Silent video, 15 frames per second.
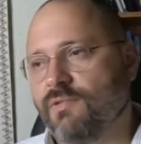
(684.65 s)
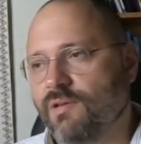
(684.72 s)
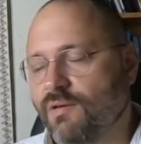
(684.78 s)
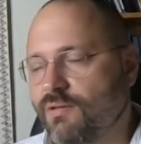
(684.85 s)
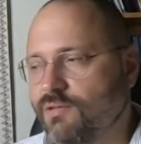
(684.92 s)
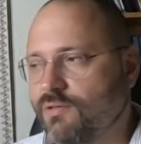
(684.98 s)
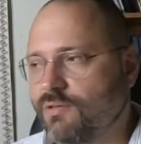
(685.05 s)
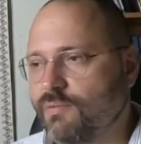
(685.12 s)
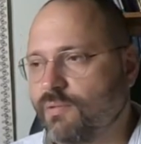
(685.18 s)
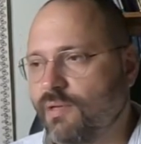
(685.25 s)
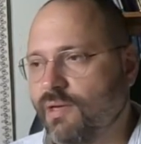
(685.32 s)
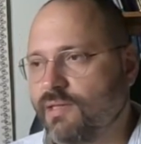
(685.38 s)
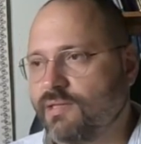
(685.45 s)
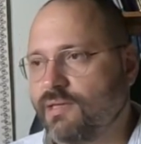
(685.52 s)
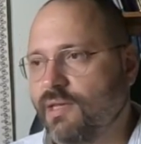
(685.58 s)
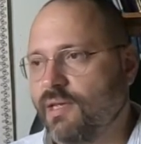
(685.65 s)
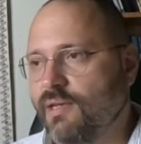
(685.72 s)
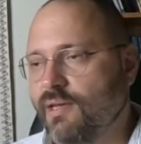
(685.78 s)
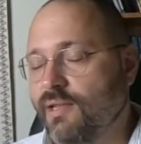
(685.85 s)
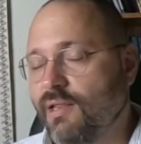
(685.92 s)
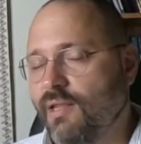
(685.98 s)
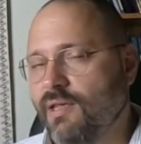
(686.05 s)
October, let's say,
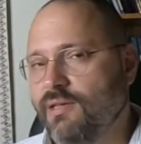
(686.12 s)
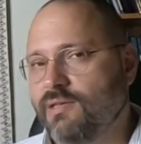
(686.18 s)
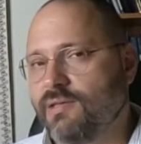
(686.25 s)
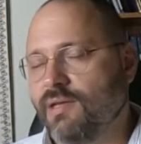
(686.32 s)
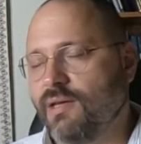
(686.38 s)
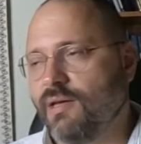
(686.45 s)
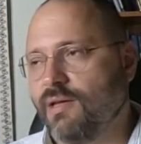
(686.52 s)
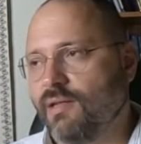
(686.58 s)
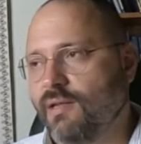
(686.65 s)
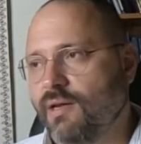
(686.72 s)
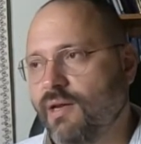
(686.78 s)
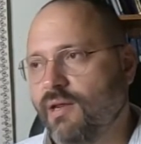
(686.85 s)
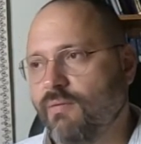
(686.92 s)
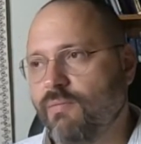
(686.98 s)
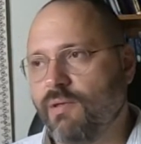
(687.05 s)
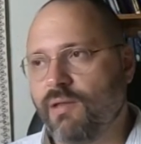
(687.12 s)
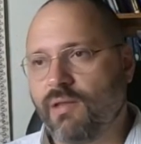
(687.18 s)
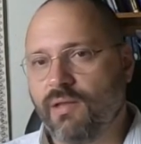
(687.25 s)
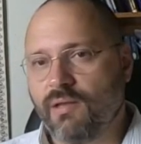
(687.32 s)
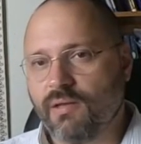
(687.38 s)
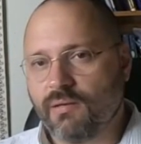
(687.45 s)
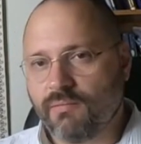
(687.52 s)
at least, there have
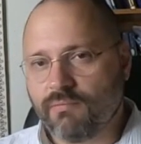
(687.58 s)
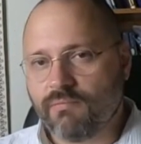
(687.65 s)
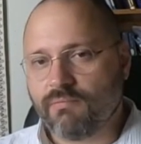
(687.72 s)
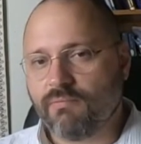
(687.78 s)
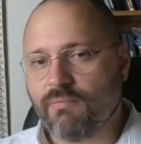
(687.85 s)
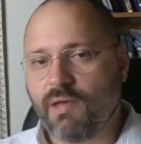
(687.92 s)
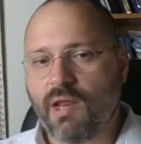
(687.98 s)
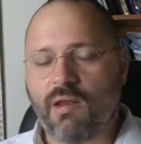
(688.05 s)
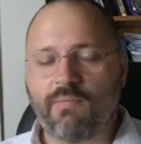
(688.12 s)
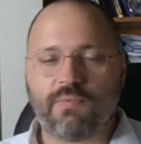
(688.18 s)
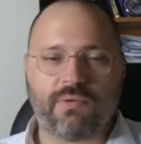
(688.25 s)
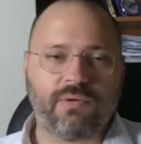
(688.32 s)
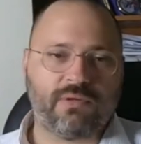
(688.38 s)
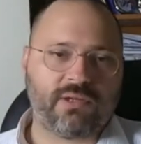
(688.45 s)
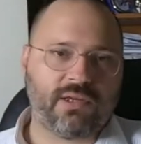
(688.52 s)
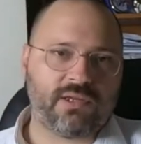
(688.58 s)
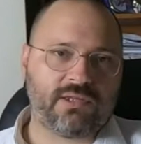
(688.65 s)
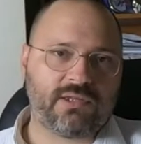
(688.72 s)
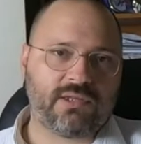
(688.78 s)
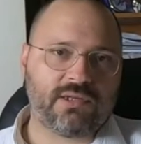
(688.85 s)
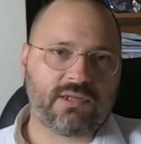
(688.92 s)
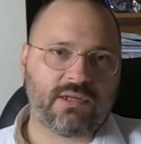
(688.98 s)
been many
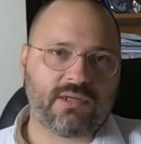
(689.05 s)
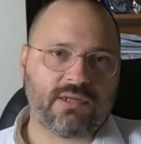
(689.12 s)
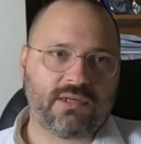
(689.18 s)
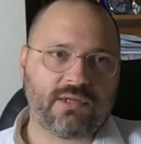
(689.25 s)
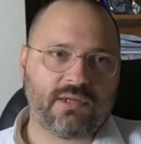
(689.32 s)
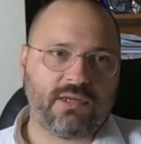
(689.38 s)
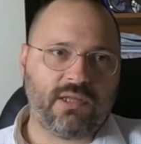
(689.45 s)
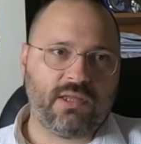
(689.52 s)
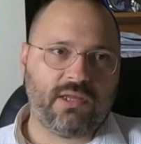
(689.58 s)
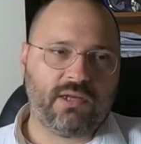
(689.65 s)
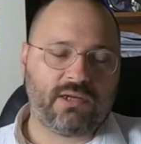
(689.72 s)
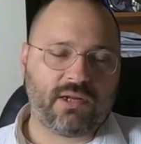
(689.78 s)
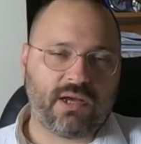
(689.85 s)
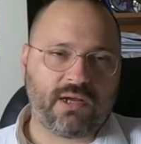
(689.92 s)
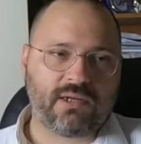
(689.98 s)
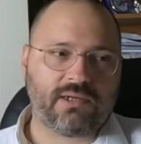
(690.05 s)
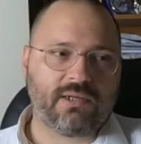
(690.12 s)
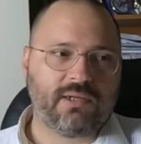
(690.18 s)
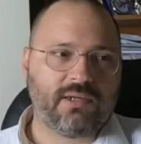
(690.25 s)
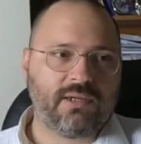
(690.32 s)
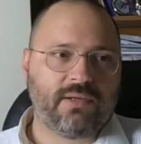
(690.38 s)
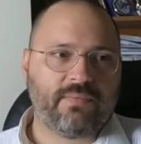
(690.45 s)
protests in Iraq.
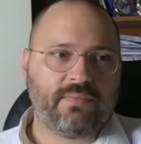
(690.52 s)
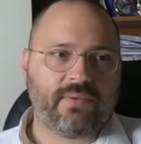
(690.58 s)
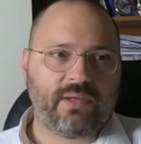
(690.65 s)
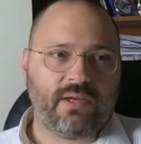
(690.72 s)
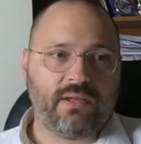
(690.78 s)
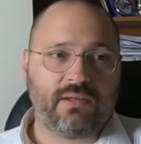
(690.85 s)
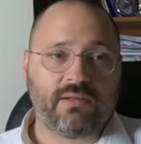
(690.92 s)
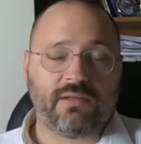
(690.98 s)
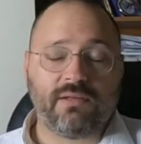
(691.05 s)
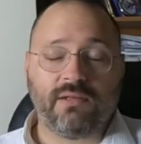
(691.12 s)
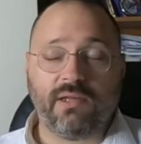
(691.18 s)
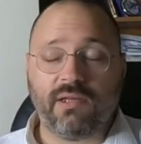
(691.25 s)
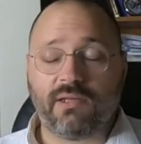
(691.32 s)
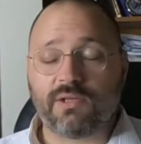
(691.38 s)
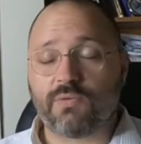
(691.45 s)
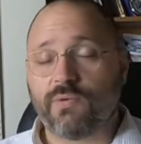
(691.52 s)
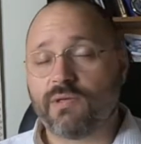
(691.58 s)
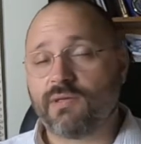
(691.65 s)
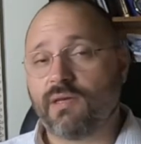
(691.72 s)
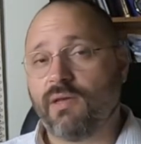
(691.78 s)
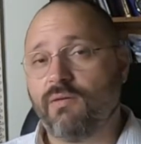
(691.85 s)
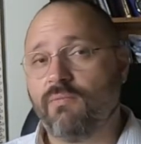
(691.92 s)
And the latest
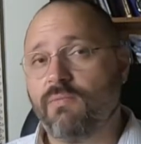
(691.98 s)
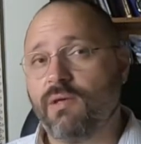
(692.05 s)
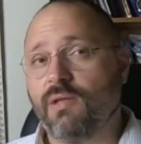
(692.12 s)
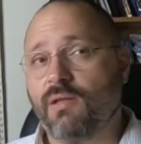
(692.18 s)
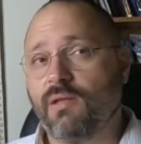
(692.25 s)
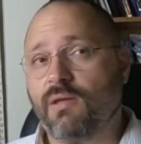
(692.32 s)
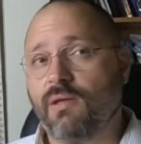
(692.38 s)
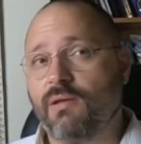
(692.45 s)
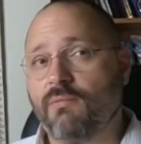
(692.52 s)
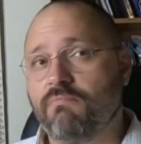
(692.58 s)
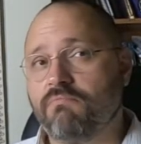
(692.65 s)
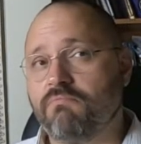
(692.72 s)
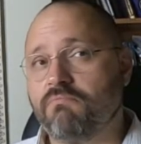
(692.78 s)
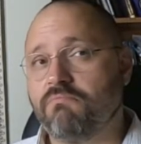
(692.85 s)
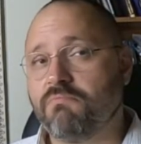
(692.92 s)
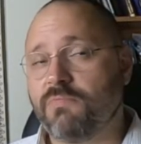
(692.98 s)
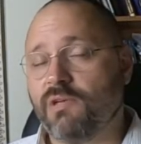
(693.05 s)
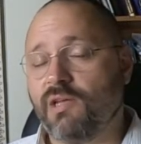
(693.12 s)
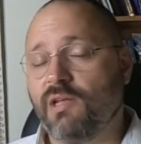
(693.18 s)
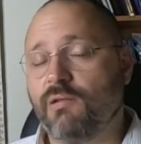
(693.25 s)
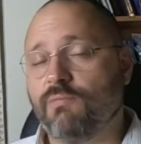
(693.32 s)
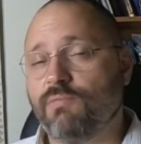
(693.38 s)
ones have been
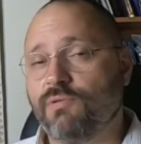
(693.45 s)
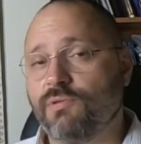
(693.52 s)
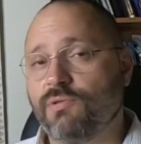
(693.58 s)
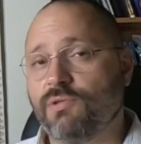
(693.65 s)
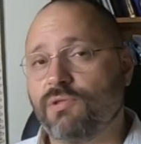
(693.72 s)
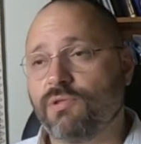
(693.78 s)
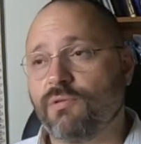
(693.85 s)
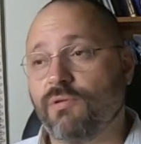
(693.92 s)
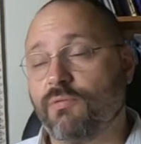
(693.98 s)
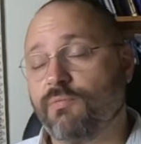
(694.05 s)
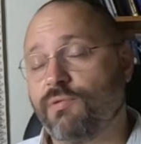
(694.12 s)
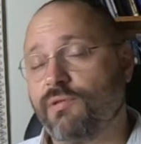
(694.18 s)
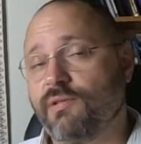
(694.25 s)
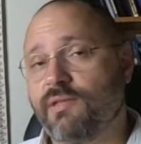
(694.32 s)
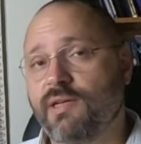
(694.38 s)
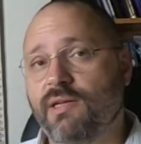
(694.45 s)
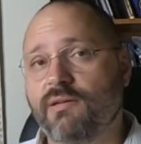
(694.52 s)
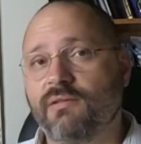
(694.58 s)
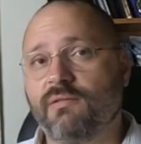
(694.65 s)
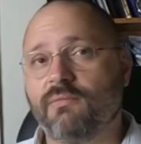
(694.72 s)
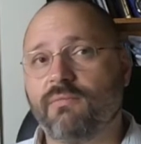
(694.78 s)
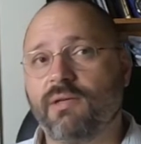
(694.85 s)
really pushed or put
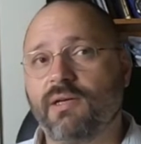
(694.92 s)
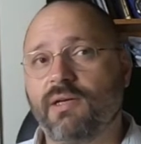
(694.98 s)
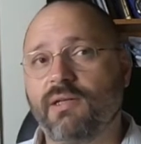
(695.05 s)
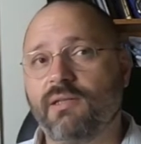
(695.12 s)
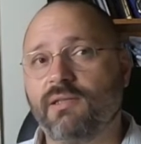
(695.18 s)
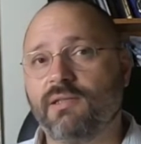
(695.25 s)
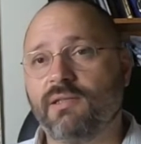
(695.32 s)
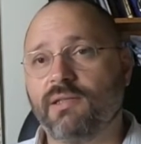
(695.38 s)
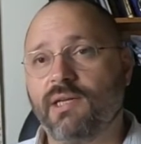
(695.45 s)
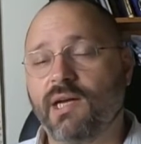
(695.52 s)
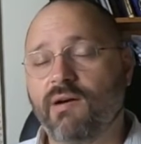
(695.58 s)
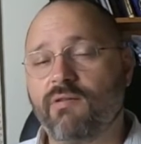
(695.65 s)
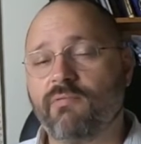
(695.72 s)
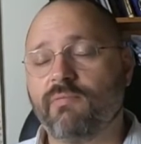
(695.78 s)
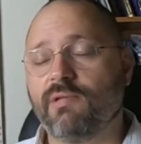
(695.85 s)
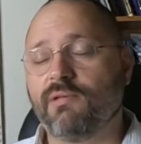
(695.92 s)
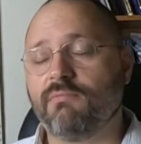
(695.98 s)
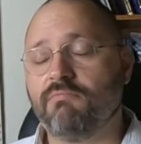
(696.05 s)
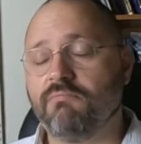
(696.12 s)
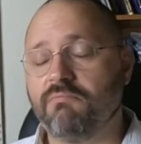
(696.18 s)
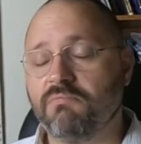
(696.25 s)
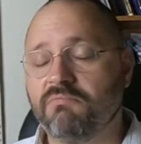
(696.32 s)
down by the government,
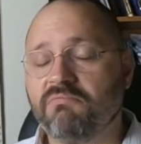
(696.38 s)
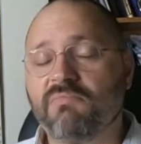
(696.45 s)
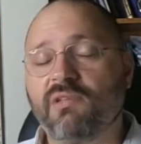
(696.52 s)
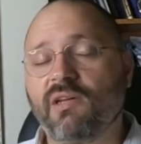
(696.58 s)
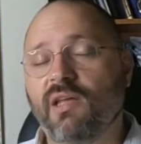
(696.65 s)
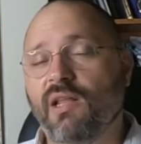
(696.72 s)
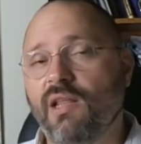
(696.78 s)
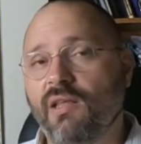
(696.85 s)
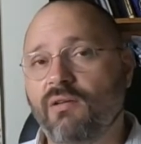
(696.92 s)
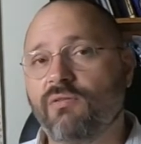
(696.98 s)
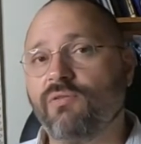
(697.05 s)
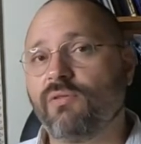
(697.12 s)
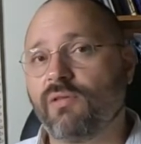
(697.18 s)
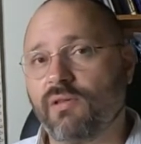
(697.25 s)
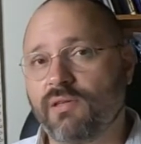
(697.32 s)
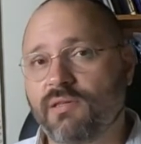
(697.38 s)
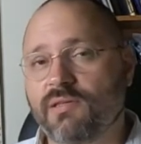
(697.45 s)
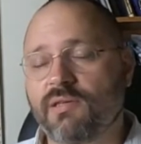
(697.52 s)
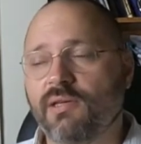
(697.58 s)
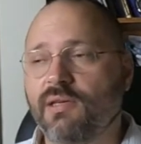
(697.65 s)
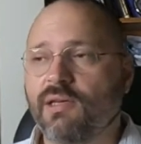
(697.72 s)
really ruthless.